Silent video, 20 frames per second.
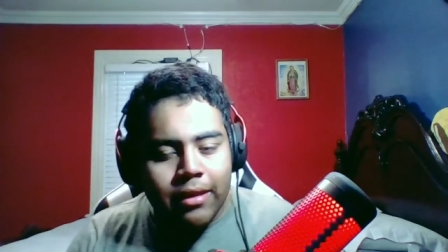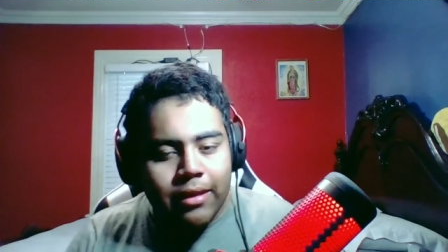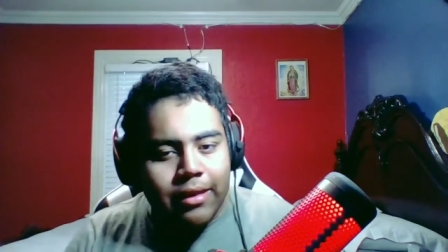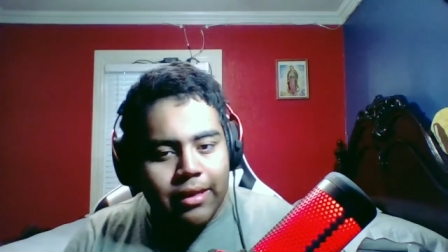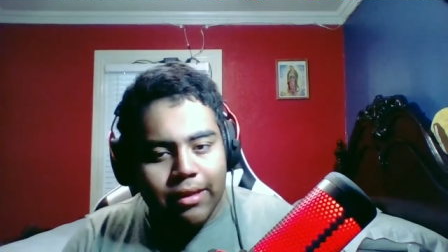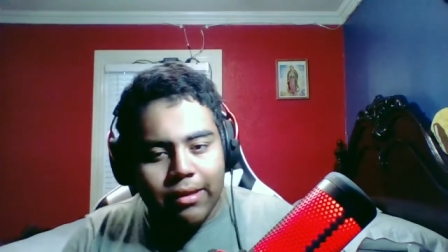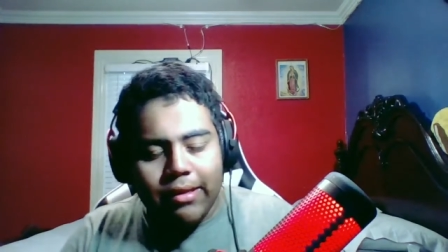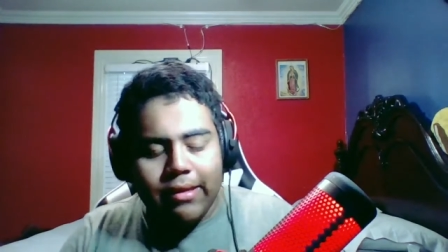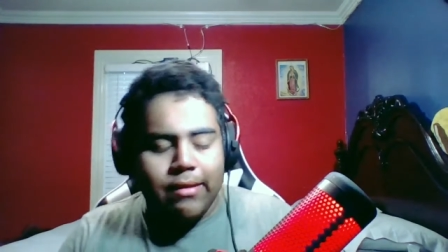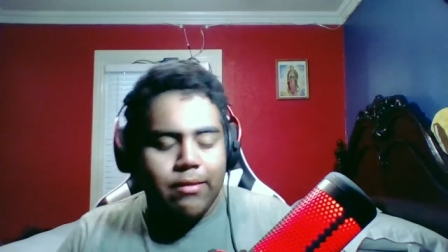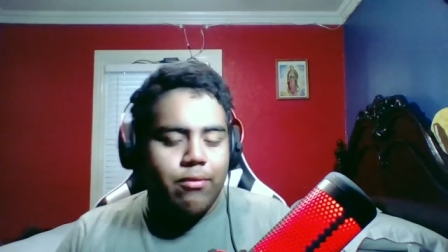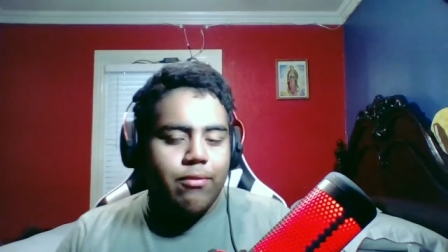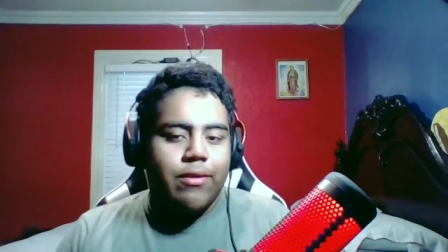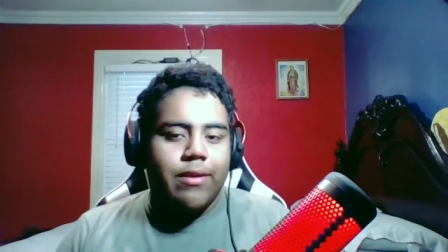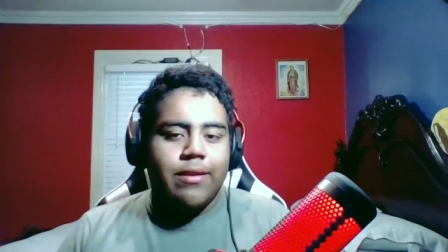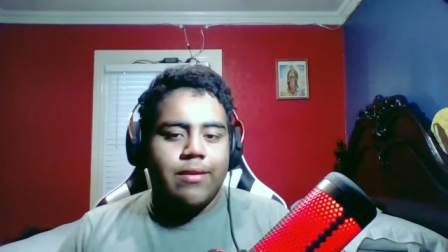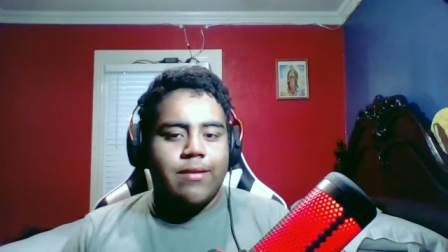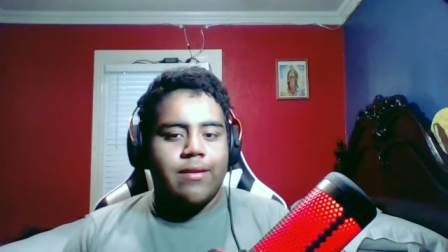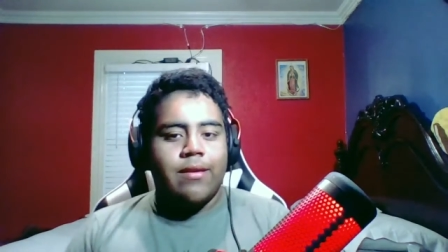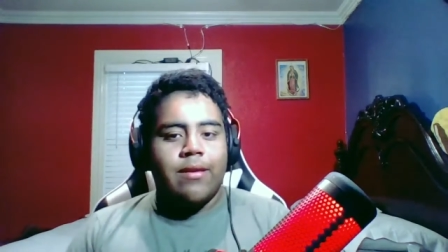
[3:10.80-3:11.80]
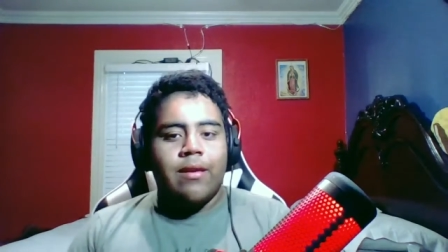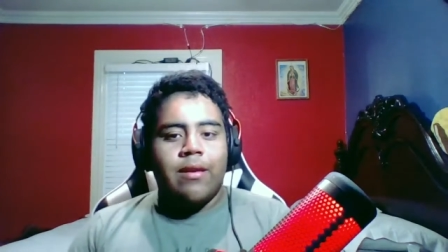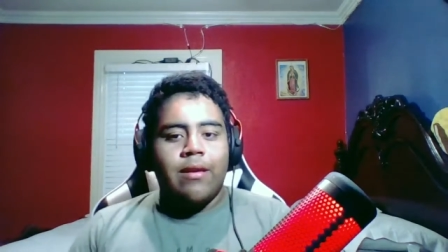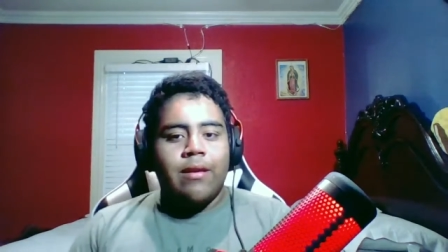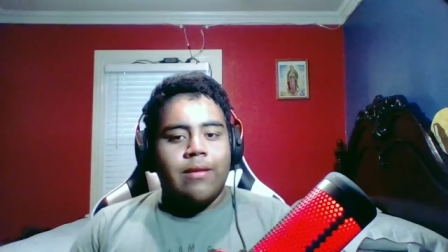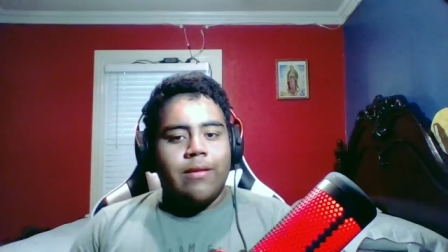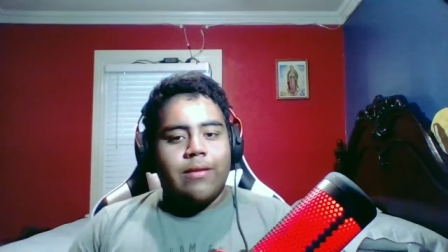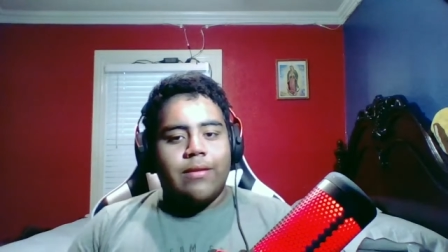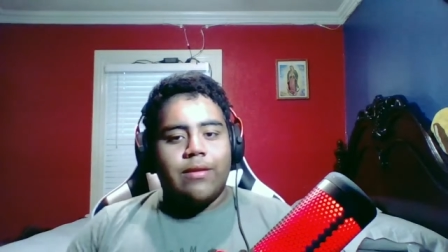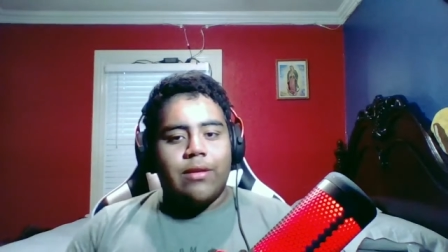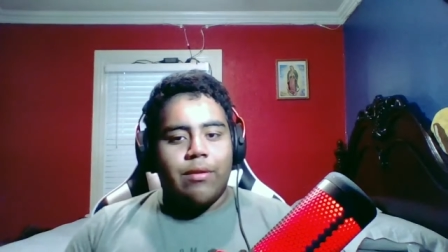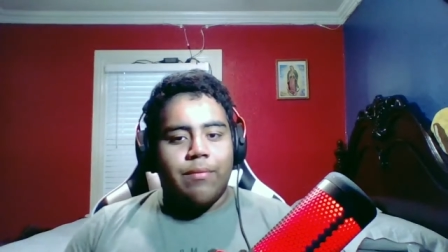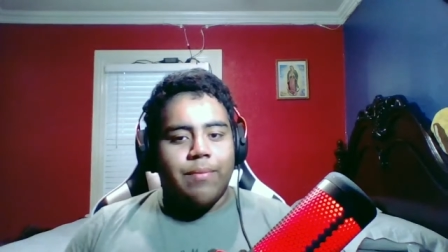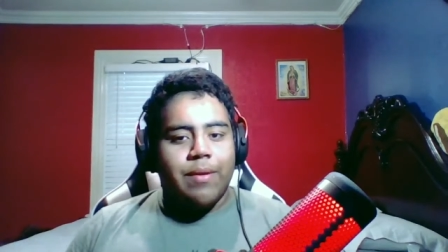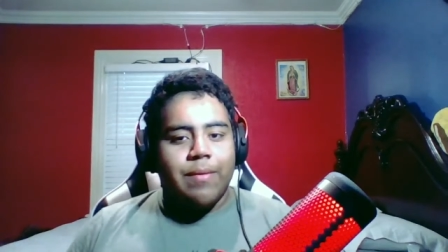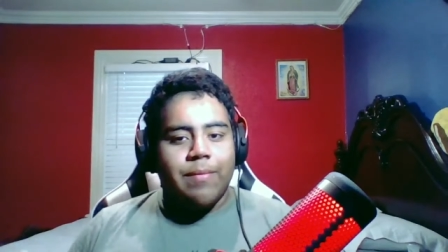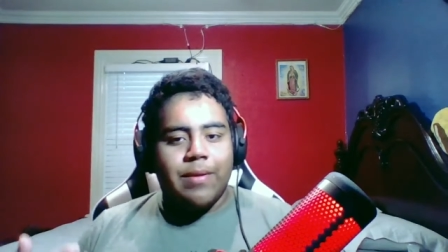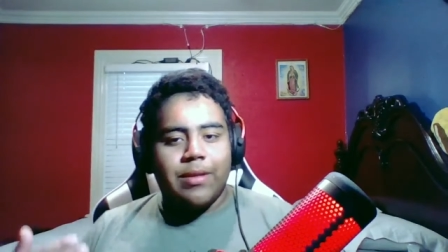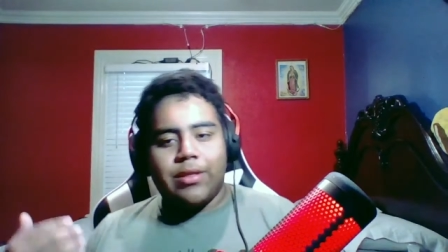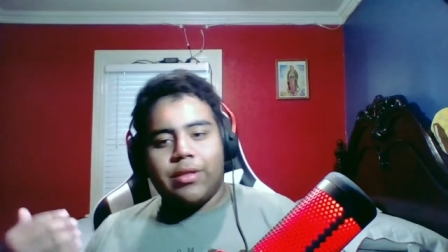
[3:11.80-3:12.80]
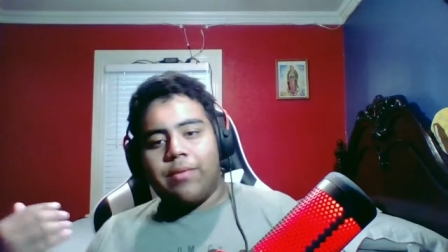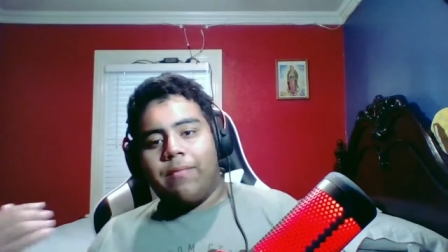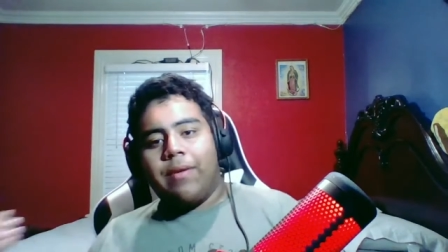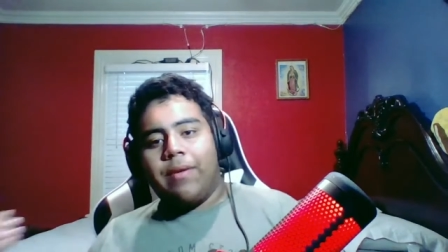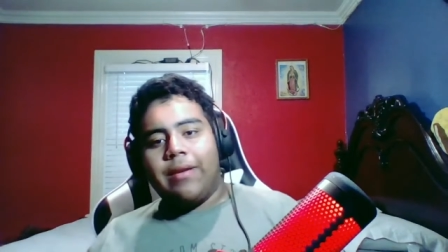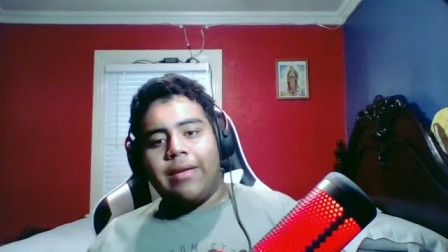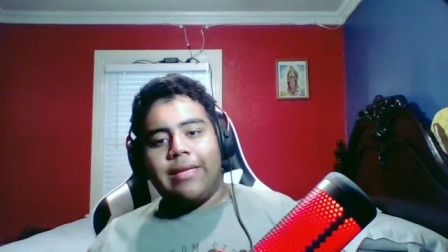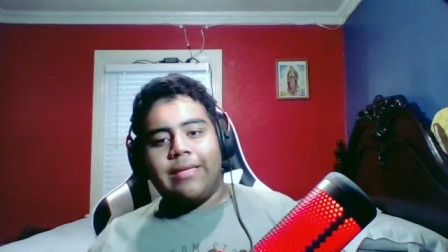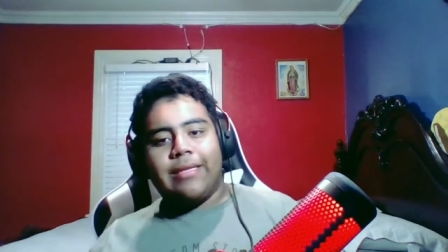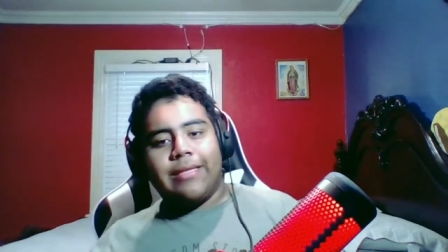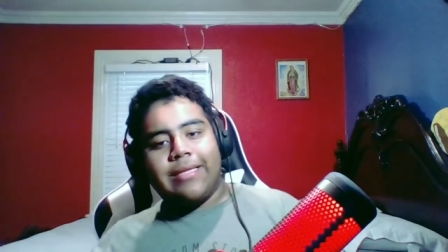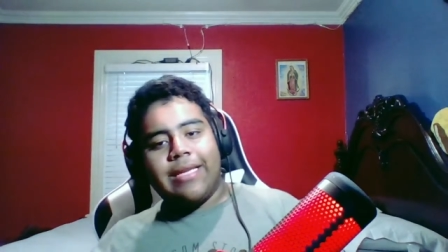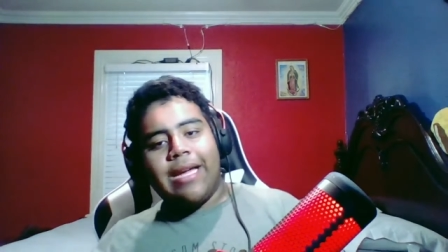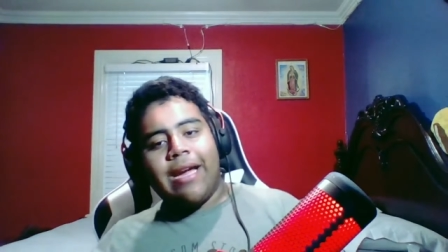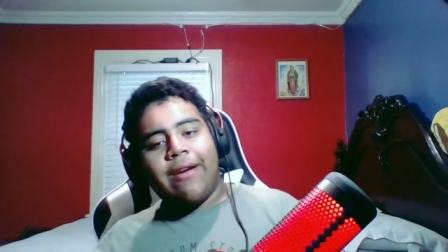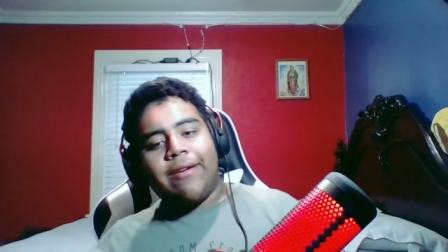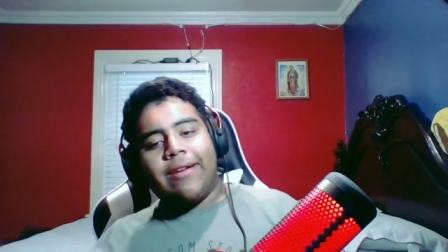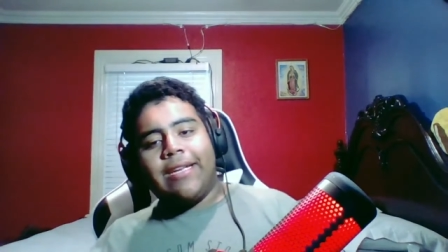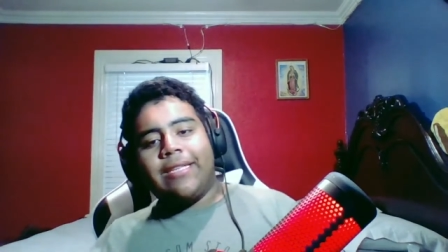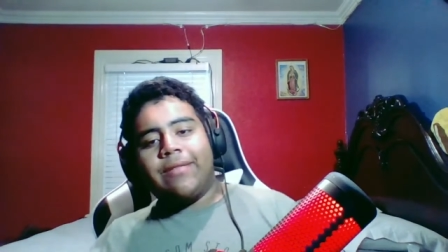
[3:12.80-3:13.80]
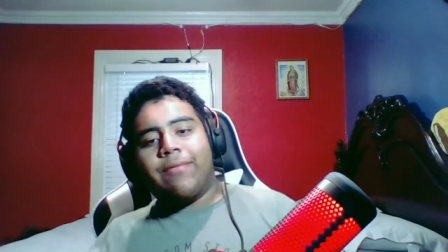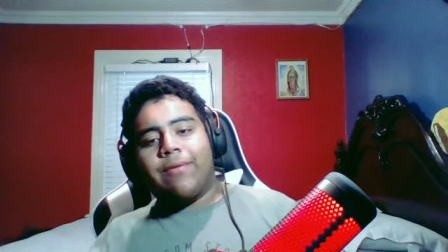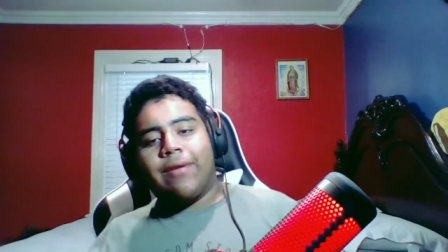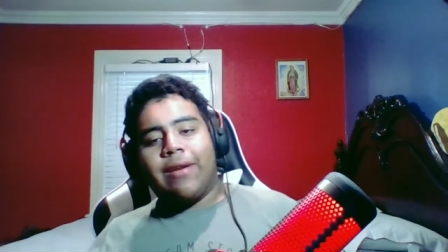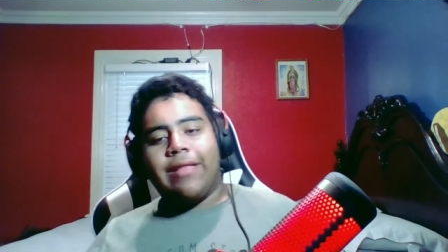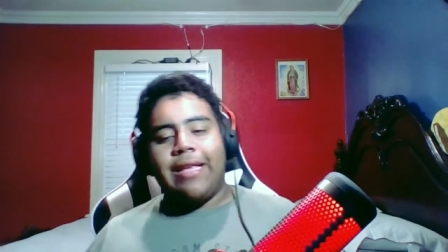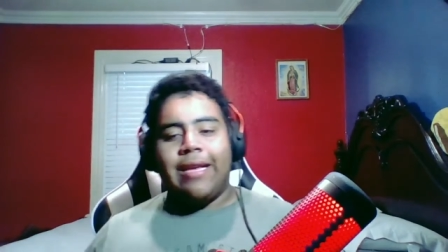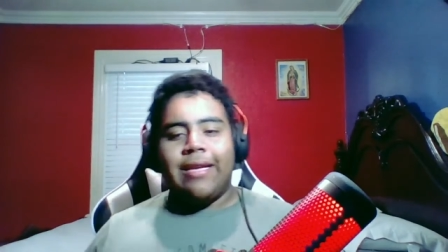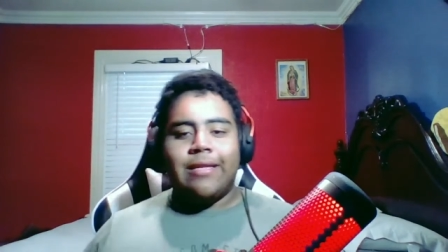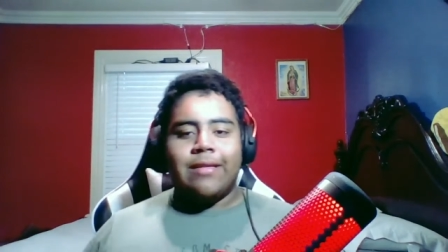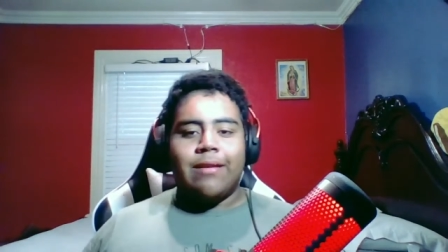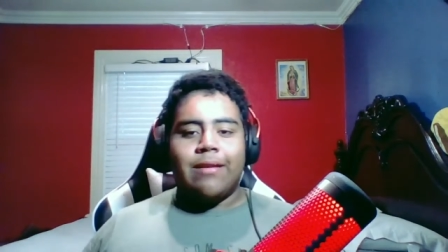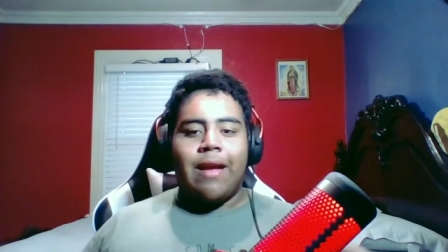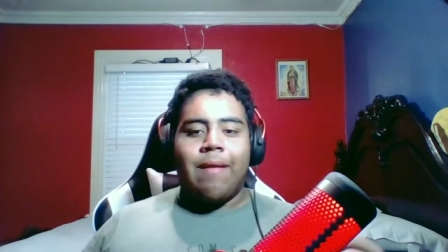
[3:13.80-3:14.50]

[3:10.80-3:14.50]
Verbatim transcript: He, he quit. So pretty much Mondays and Saturdays were the days